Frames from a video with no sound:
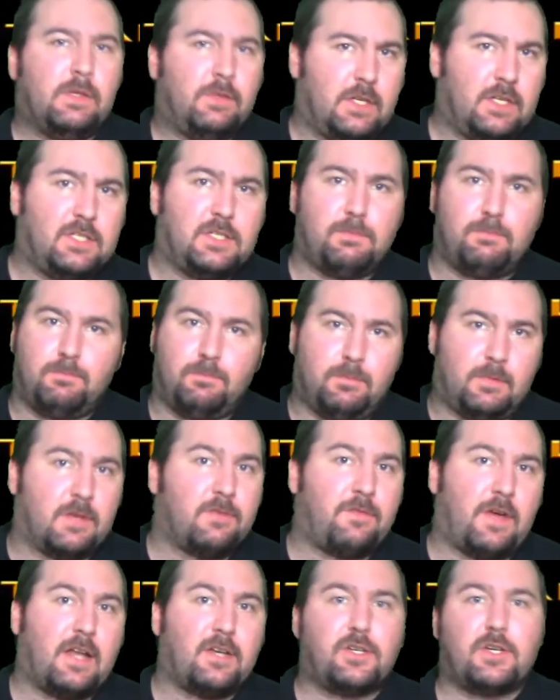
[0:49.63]
This
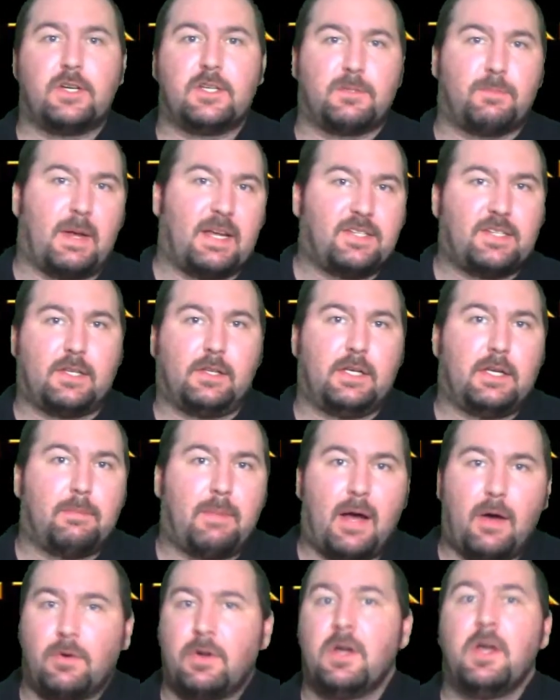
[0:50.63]
convention is basically
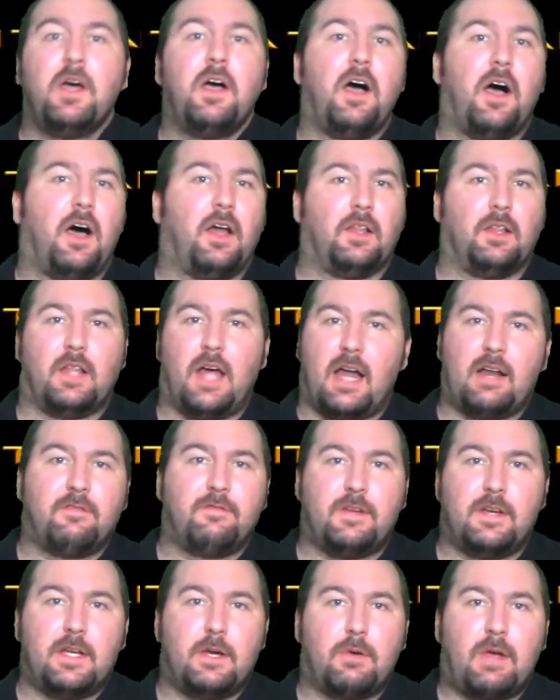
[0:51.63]
about a lot
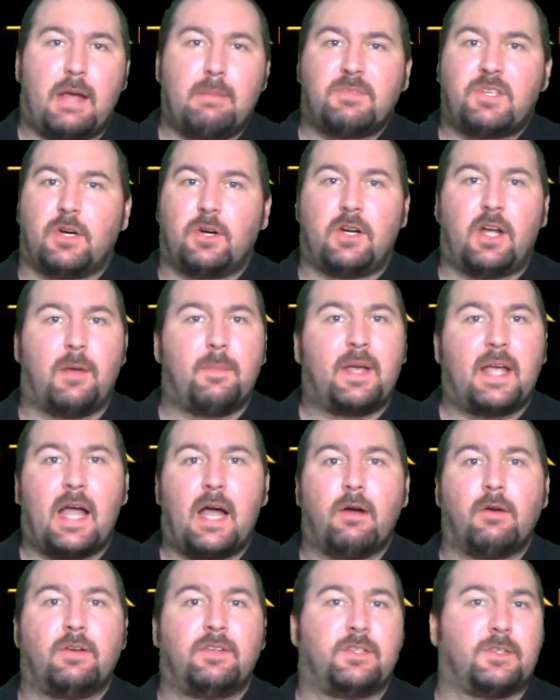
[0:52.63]
of video games that are coming
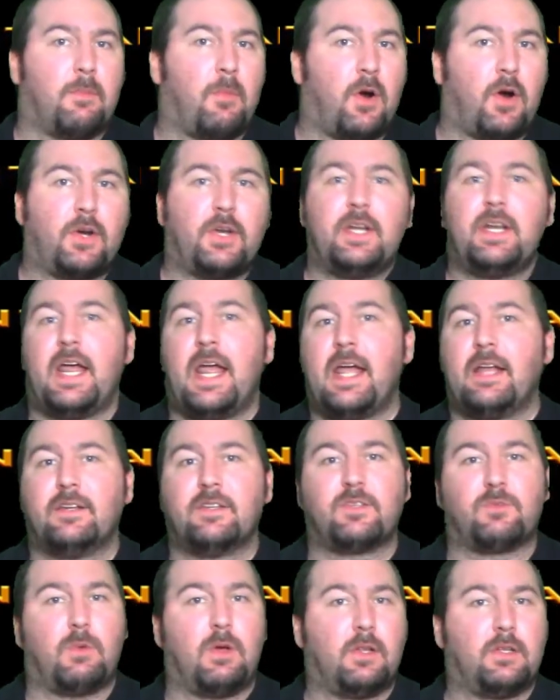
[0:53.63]
out to market, and
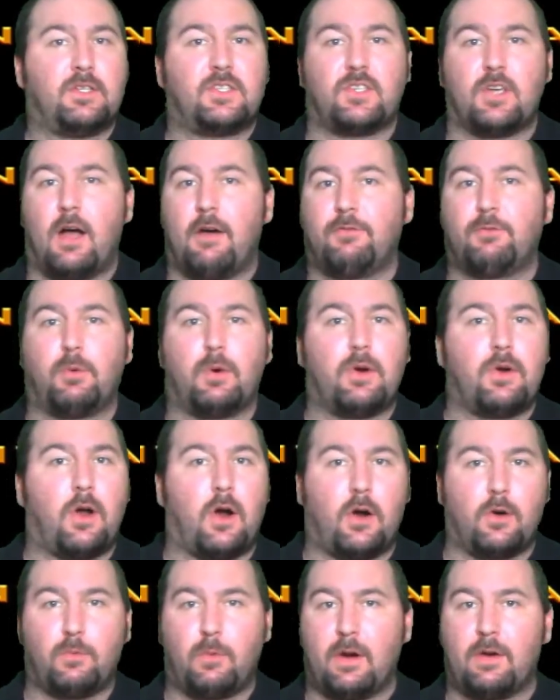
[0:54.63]
as well as software and
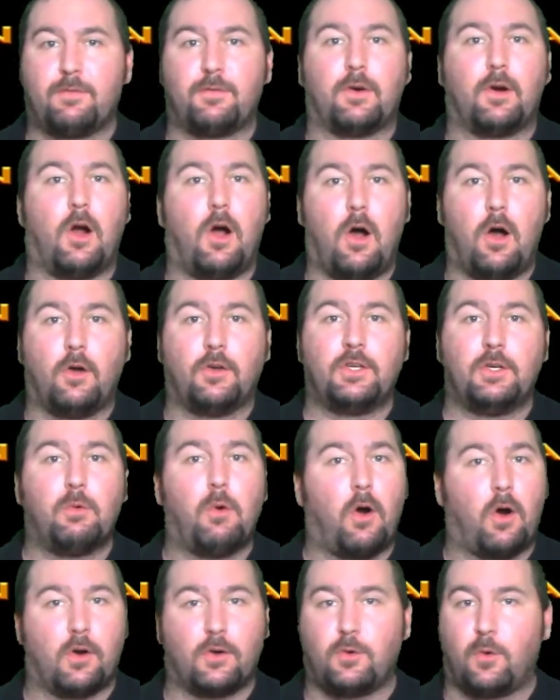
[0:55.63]
hardware for all
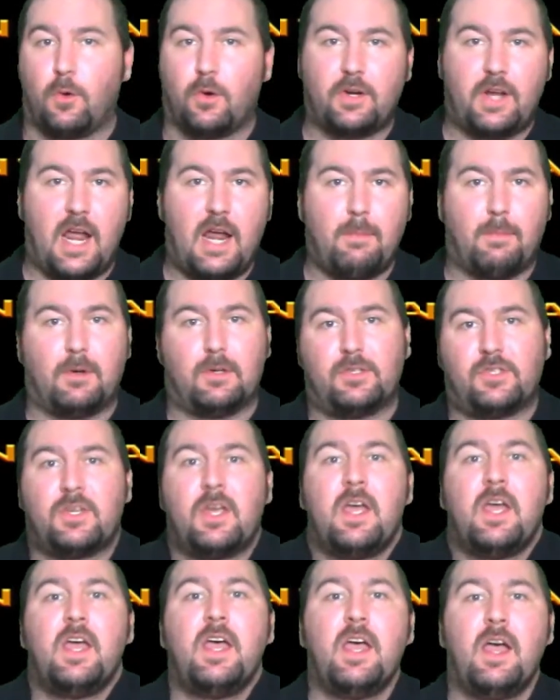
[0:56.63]
you hardcore
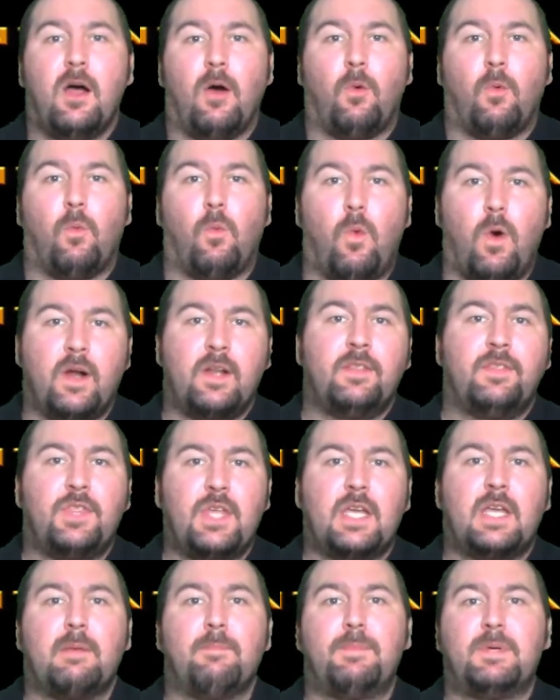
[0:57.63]
gamers. One
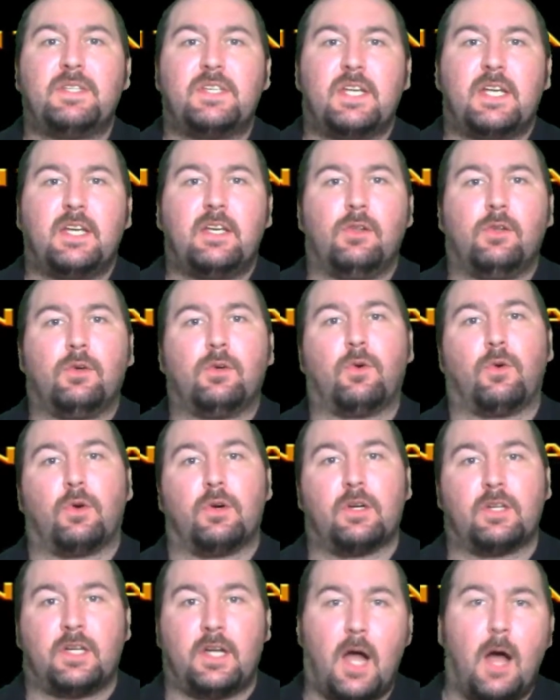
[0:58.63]
thing in particular,
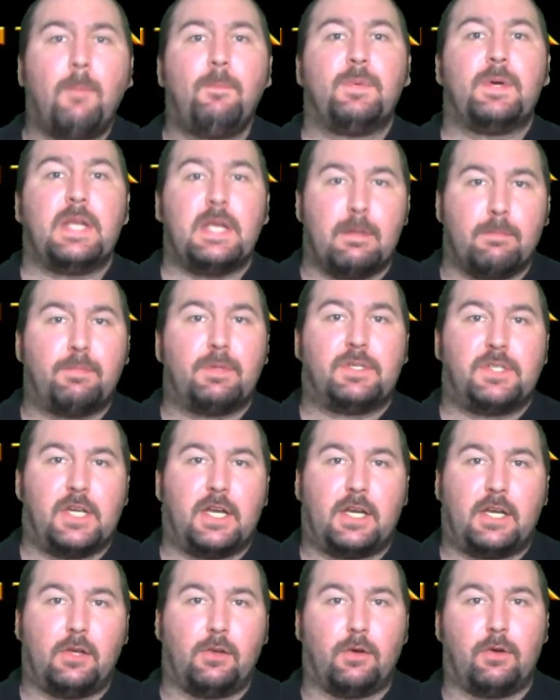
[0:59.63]
or a company in
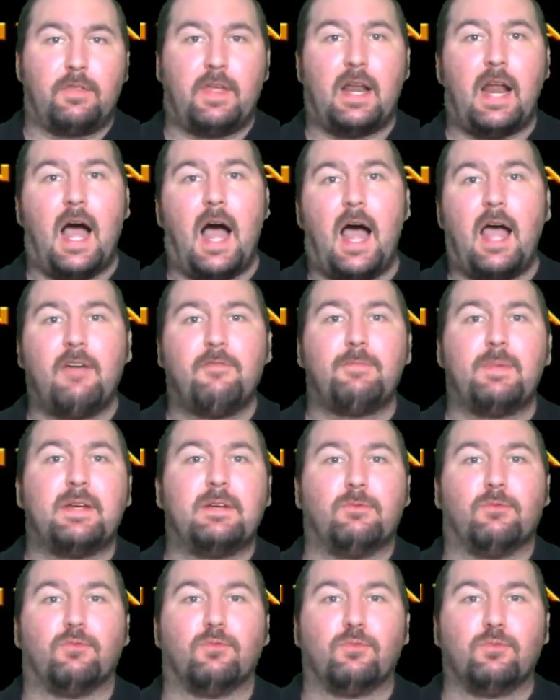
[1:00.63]
particular, that I've
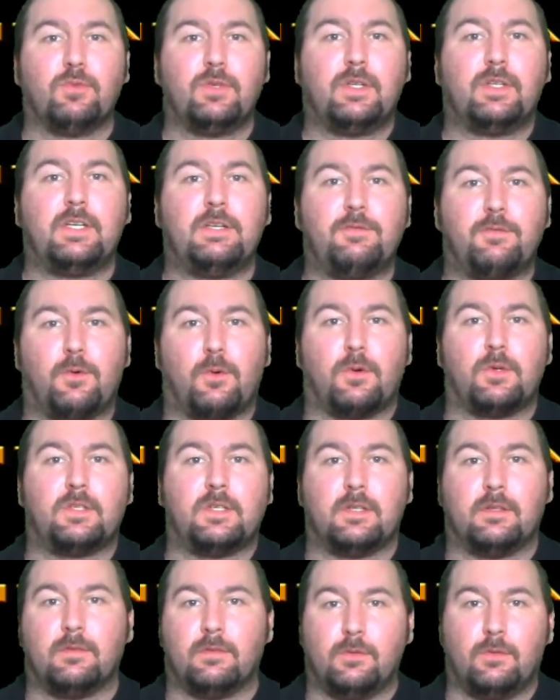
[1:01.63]
been really forward
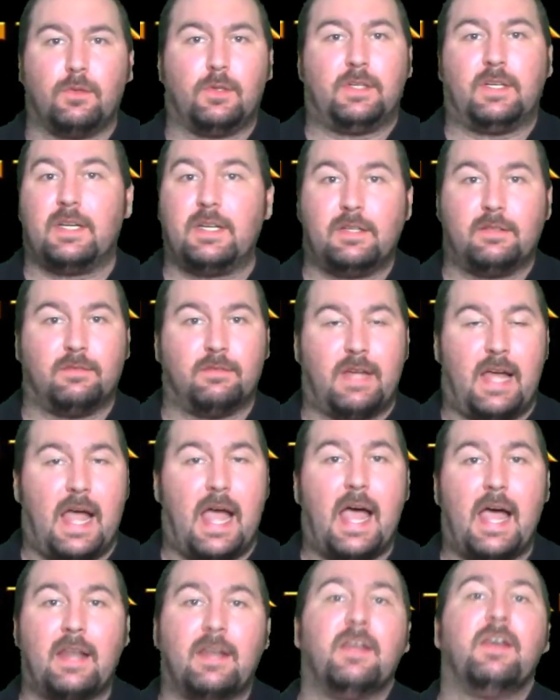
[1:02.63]
to looking
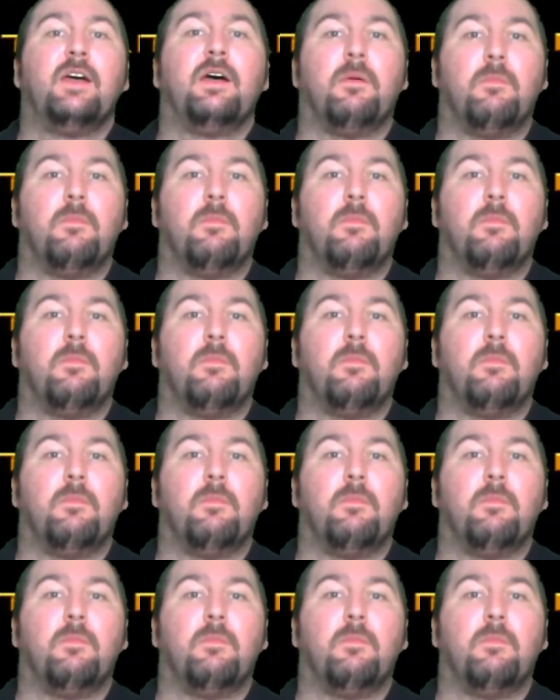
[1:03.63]
at